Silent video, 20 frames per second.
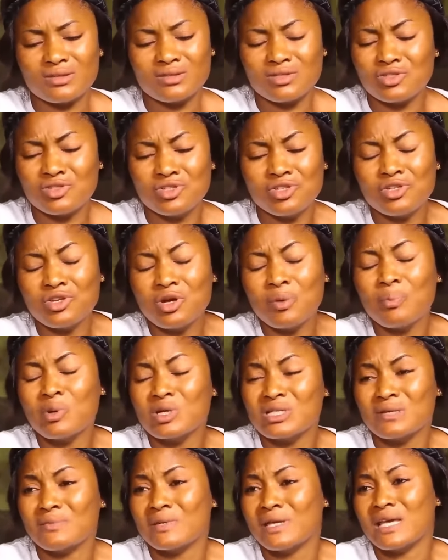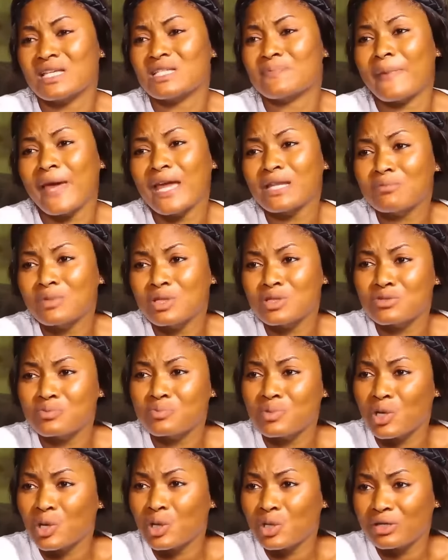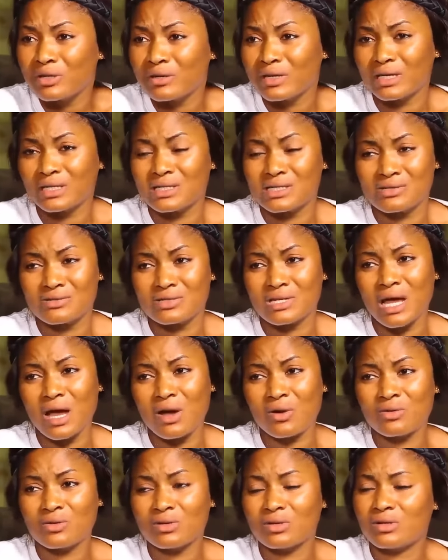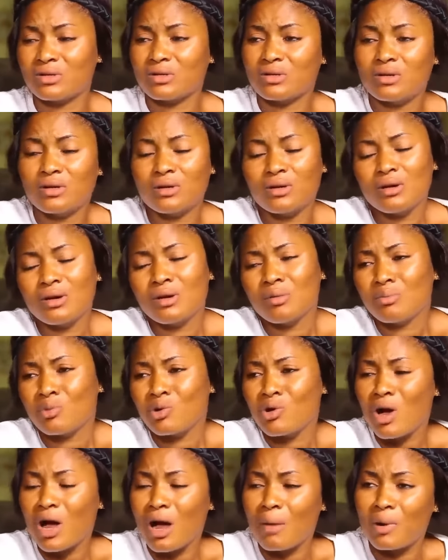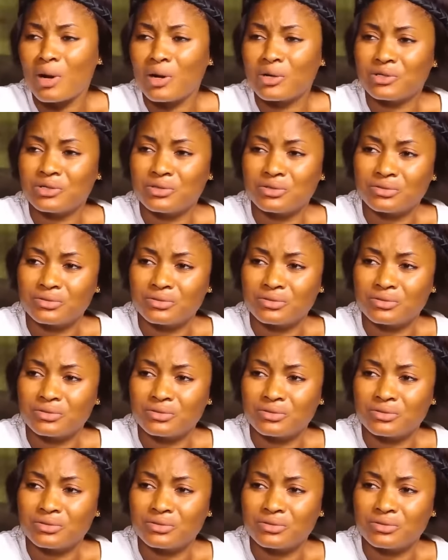You don't possibly expect me to be hungry till now. But how about you?